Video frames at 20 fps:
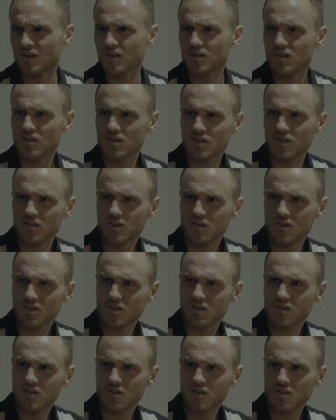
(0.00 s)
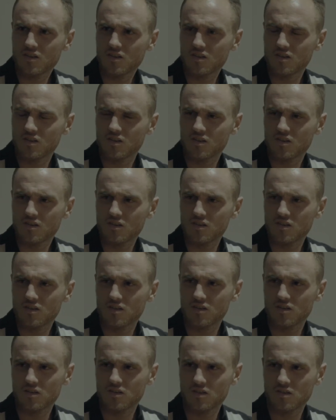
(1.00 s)
And uh, now and
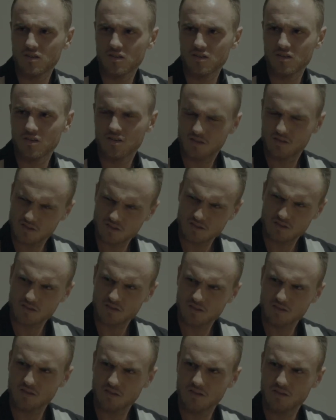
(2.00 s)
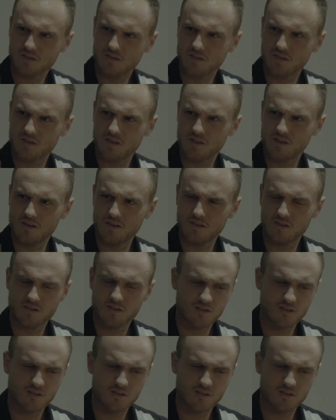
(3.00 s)
then. Mostly reefer nowadays. Yeah?